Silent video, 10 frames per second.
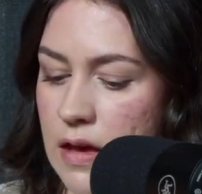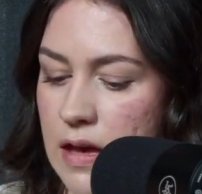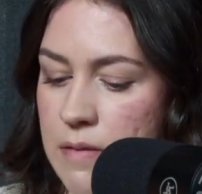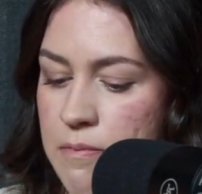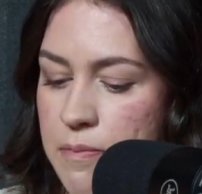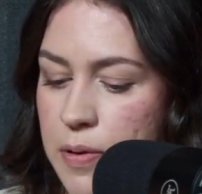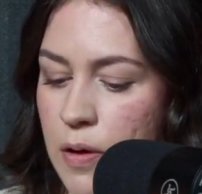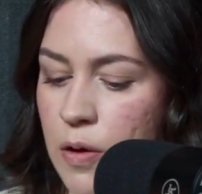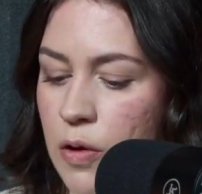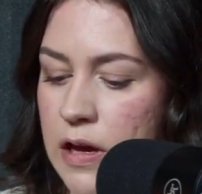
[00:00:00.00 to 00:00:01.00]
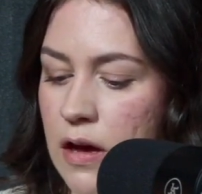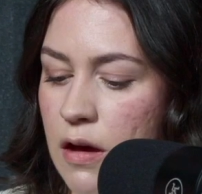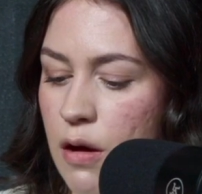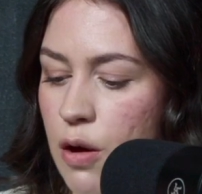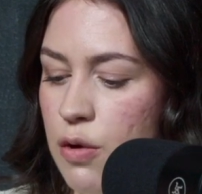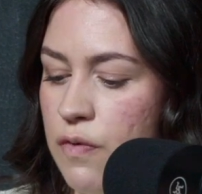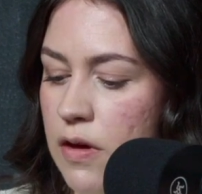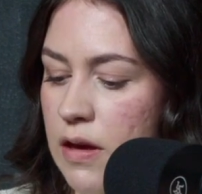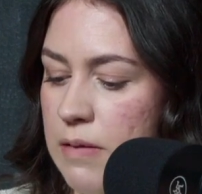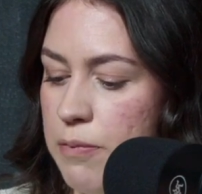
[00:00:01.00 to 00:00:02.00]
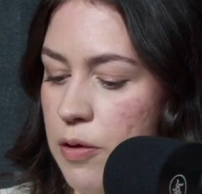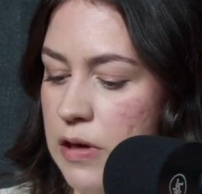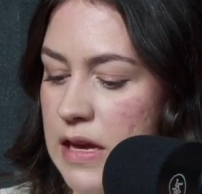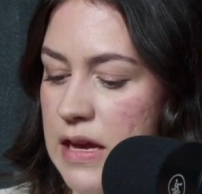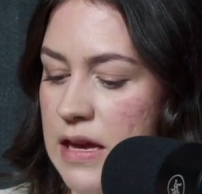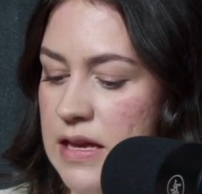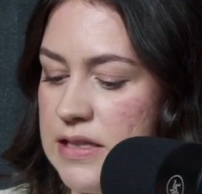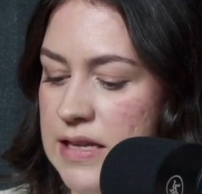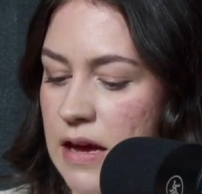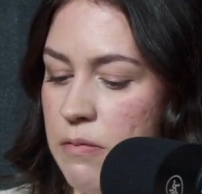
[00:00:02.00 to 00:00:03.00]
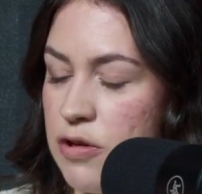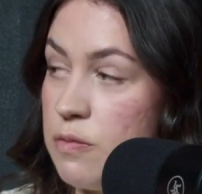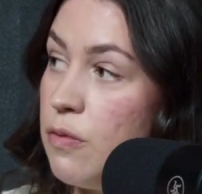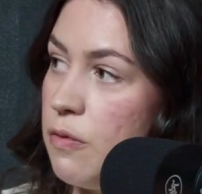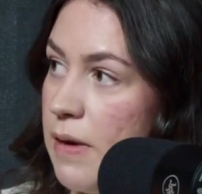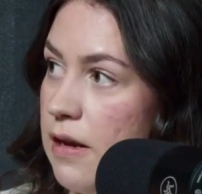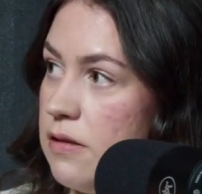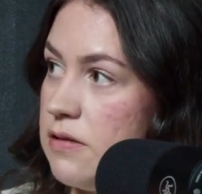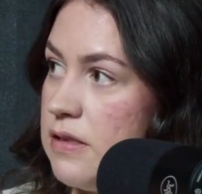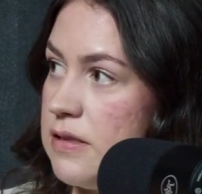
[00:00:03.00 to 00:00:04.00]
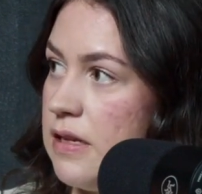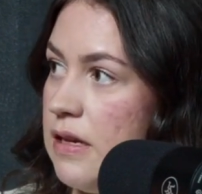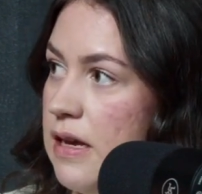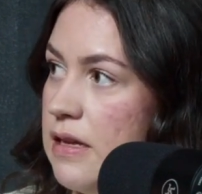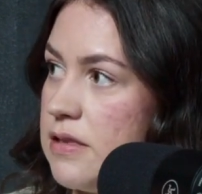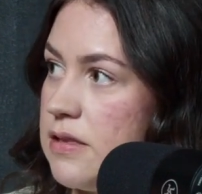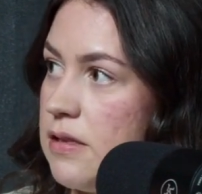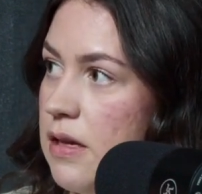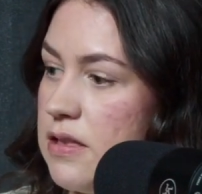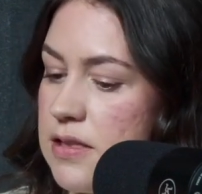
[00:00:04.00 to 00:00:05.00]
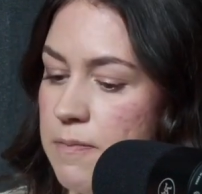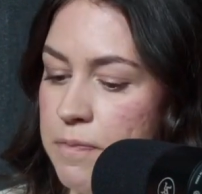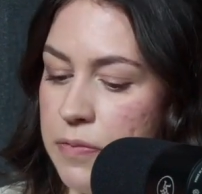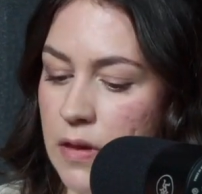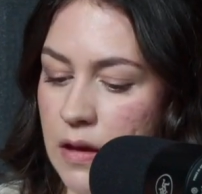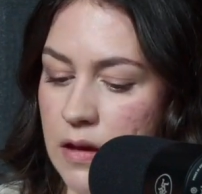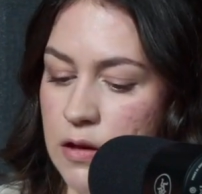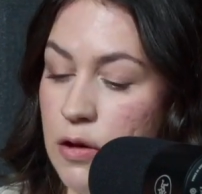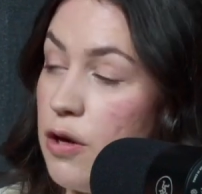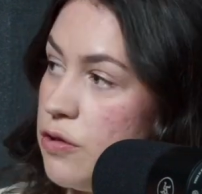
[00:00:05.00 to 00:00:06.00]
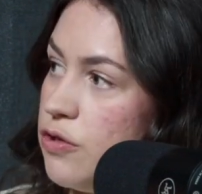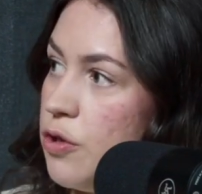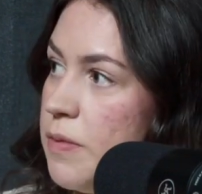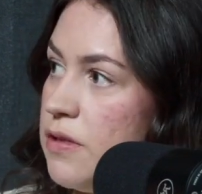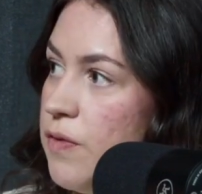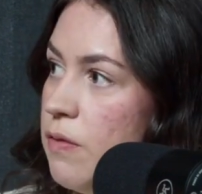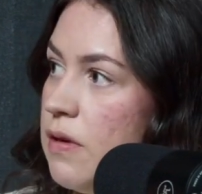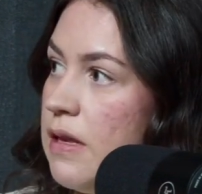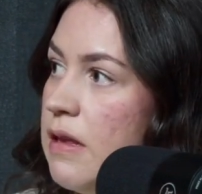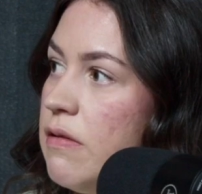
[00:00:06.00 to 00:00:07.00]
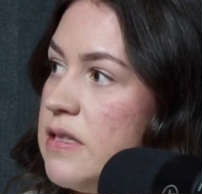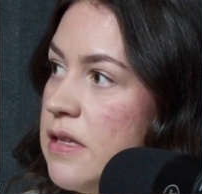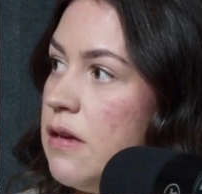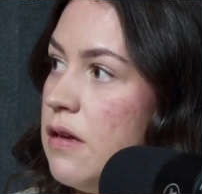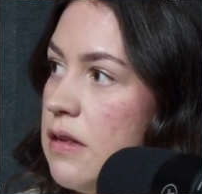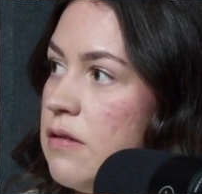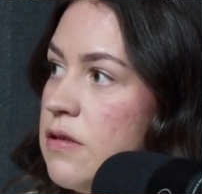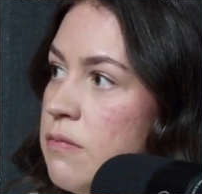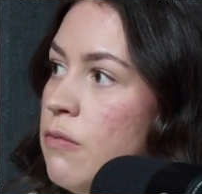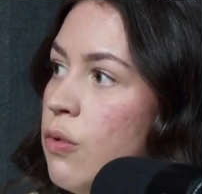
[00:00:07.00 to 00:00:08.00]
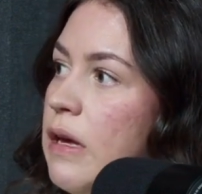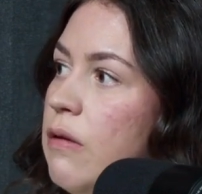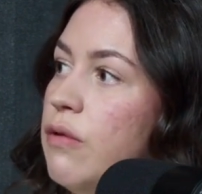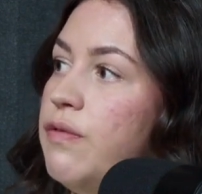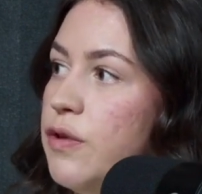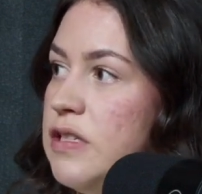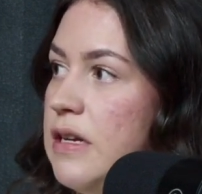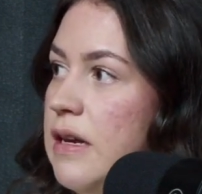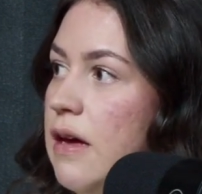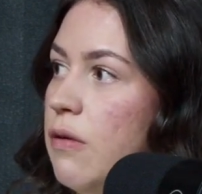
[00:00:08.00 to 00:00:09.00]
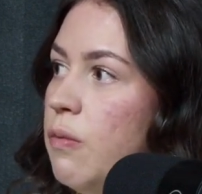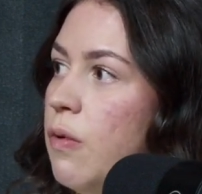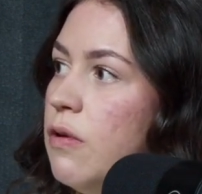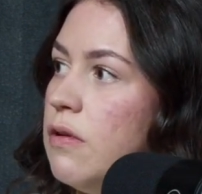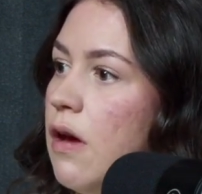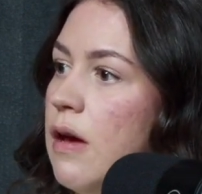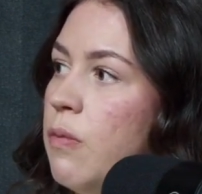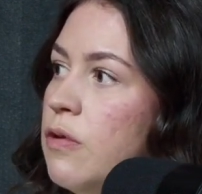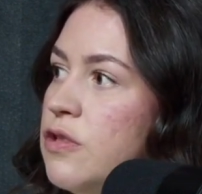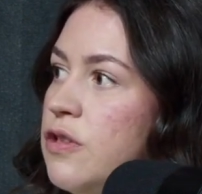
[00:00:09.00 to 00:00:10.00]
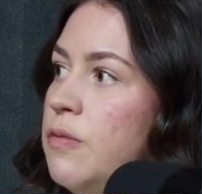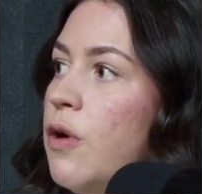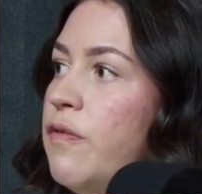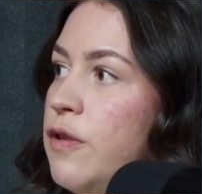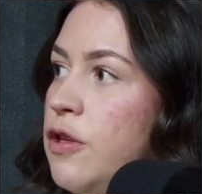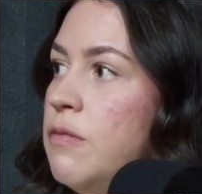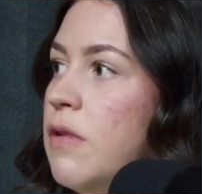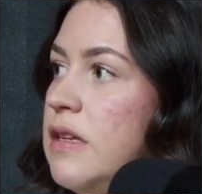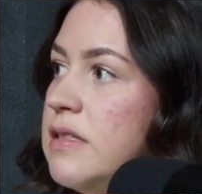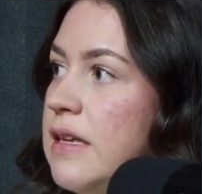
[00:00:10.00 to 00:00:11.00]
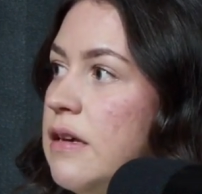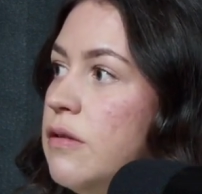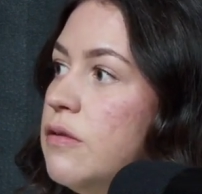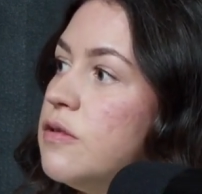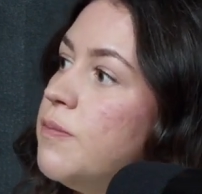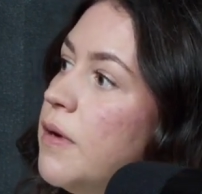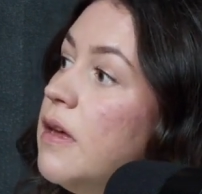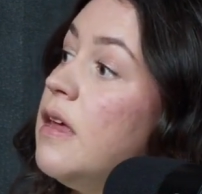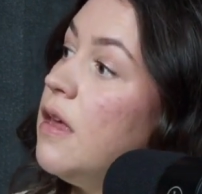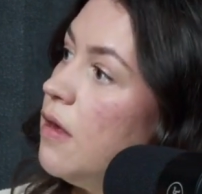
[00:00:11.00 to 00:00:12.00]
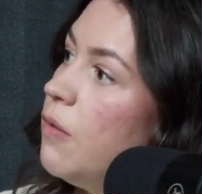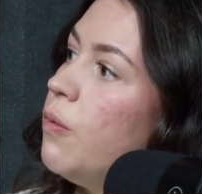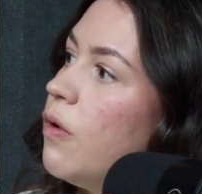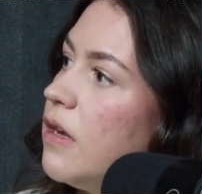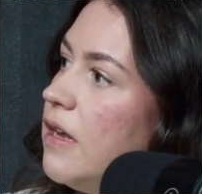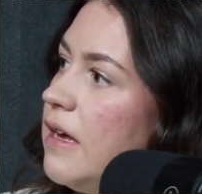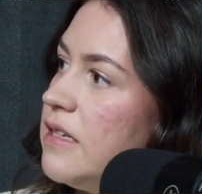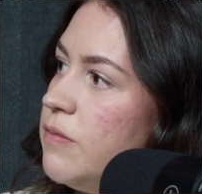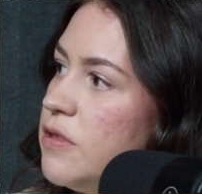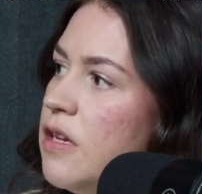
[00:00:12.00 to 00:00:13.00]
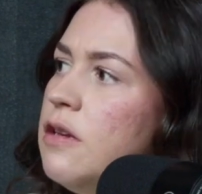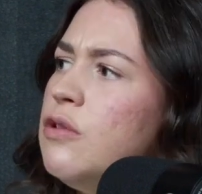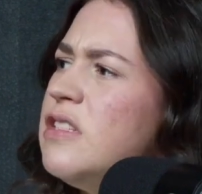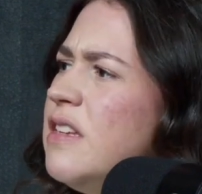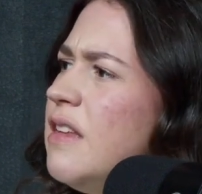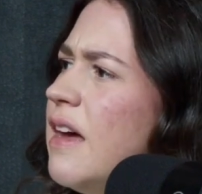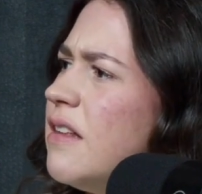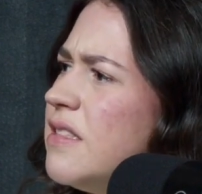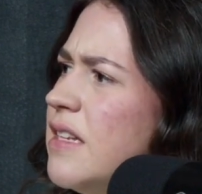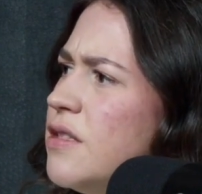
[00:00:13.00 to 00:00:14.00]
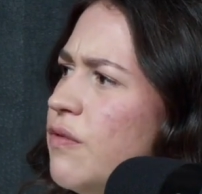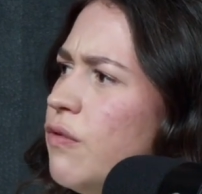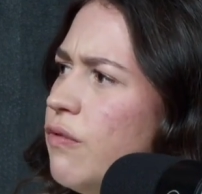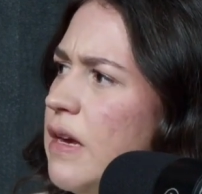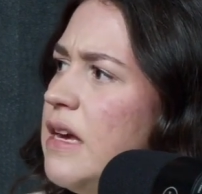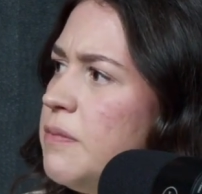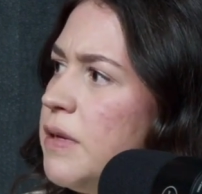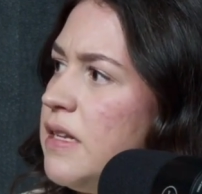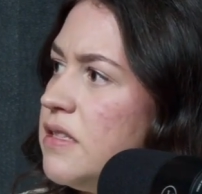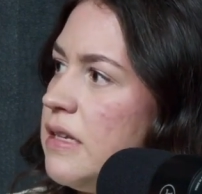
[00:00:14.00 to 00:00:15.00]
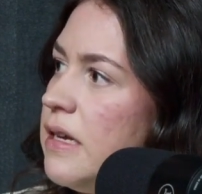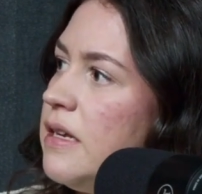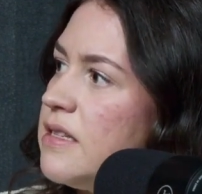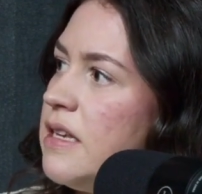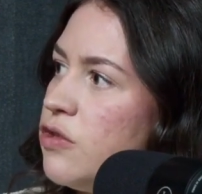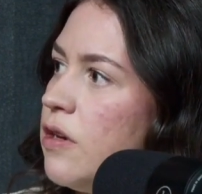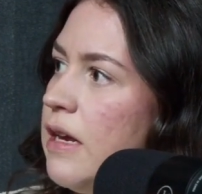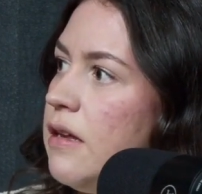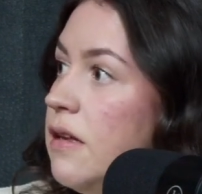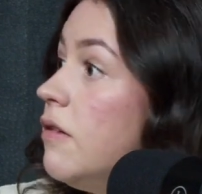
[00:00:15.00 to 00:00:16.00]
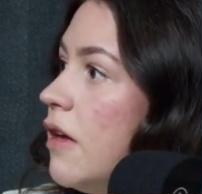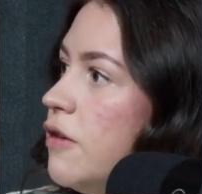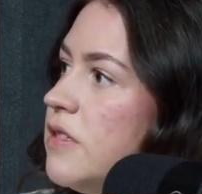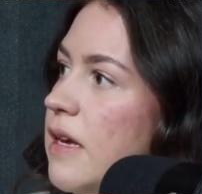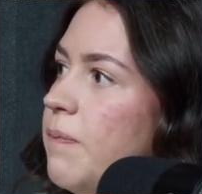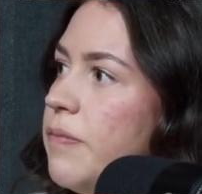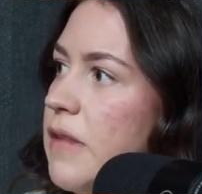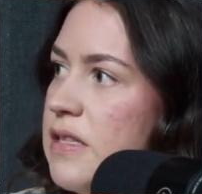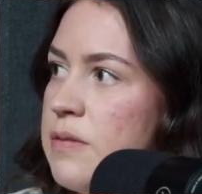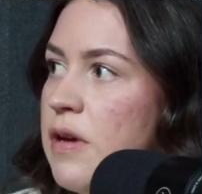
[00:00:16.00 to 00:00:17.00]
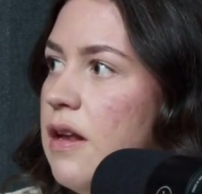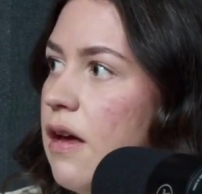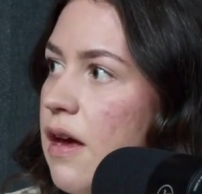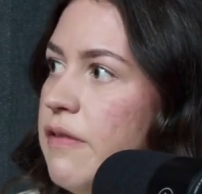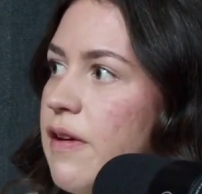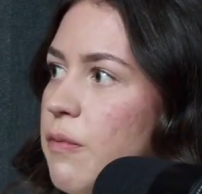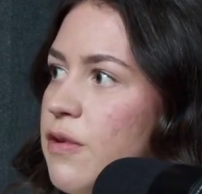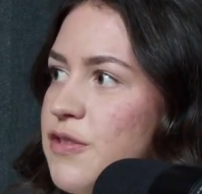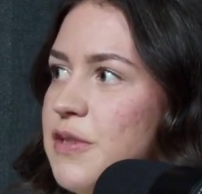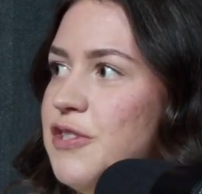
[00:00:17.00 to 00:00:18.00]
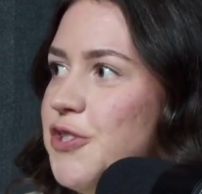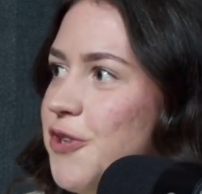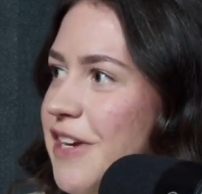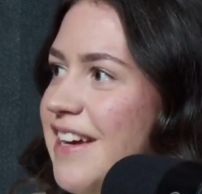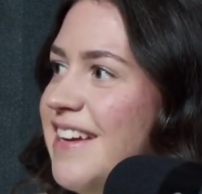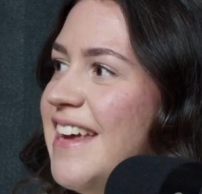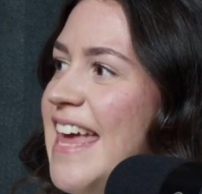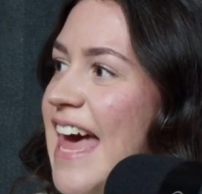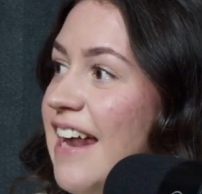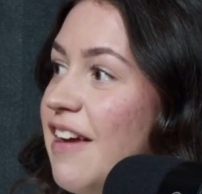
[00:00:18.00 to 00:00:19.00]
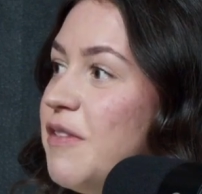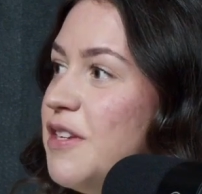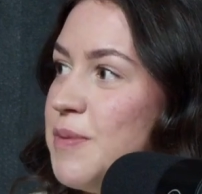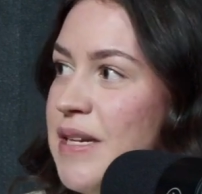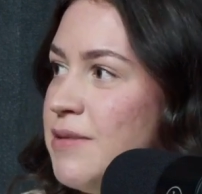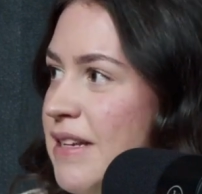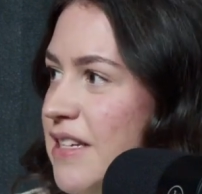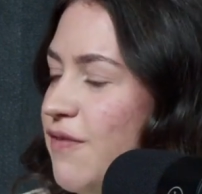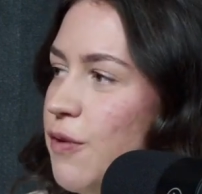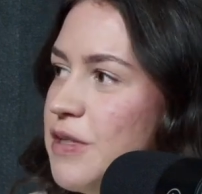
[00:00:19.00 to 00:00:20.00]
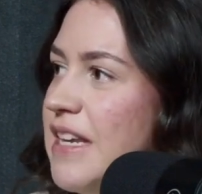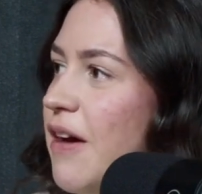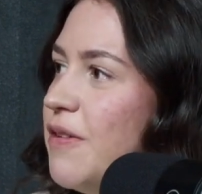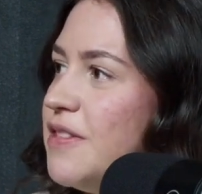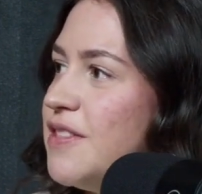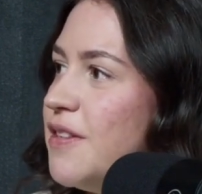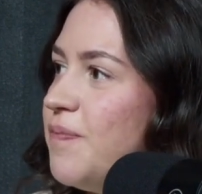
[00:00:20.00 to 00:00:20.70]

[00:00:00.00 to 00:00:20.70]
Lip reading: employer over employee is now much more balanced, isn't it? Yeah. It's you go to a job interview and there is a more equal footing now. What I want to offer you my skills, but what can I get in return? Not in that sense of greed, but it is literally, like you say, this is my life. I want to enjoy it. And I'm going to be spending 40 hours